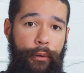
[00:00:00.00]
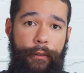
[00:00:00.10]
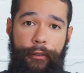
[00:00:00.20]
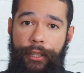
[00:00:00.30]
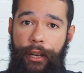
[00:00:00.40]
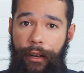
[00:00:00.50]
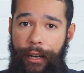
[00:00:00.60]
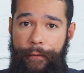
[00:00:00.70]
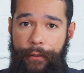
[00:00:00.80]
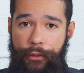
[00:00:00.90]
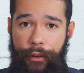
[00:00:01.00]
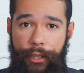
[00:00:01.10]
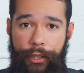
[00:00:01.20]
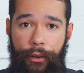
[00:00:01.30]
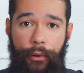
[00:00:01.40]
for internal
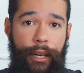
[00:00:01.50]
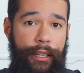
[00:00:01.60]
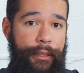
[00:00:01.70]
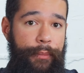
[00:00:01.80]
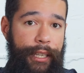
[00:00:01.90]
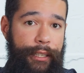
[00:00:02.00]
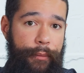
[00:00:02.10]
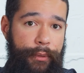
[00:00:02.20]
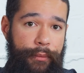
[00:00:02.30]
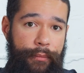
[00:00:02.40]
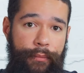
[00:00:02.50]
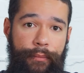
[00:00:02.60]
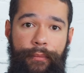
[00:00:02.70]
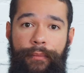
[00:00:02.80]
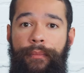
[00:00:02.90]
infrastructure or custom setups.
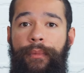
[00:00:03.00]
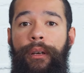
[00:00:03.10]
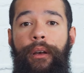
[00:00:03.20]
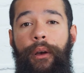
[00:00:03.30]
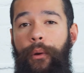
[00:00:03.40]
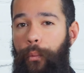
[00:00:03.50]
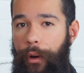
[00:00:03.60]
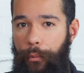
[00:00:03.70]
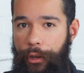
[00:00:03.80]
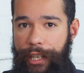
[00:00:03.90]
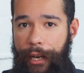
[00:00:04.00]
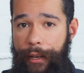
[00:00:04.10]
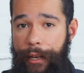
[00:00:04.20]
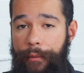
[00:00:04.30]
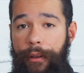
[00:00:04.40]
One watch out
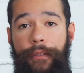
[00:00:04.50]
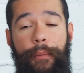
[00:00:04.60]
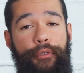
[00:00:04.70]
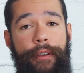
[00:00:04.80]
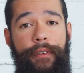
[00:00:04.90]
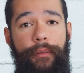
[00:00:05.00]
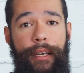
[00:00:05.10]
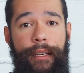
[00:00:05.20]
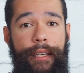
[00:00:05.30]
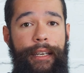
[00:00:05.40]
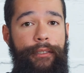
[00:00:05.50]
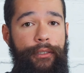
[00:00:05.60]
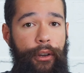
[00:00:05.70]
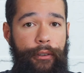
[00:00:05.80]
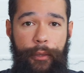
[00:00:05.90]
here, the preview link is
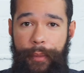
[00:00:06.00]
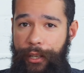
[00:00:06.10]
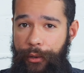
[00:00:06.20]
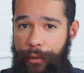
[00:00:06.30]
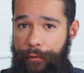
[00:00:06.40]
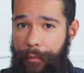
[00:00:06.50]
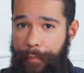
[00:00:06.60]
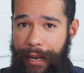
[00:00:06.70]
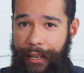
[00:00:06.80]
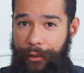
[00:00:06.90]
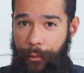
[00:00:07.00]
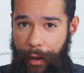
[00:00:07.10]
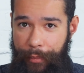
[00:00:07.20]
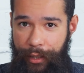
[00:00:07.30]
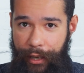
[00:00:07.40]
not to be used for embedding on a
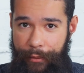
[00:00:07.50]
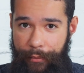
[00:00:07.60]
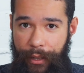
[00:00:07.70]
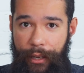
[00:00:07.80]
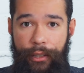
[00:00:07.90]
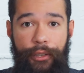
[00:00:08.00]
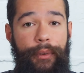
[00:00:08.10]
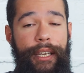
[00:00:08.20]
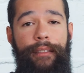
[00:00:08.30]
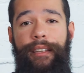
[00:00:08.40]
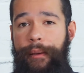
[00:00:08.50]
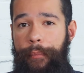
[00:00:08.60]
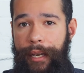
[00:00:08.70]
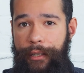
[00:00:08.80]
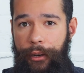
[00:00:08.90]
website. You need the
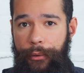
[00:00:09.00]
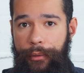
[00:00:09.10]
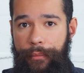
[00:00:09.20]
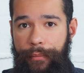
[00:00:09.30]
embed code.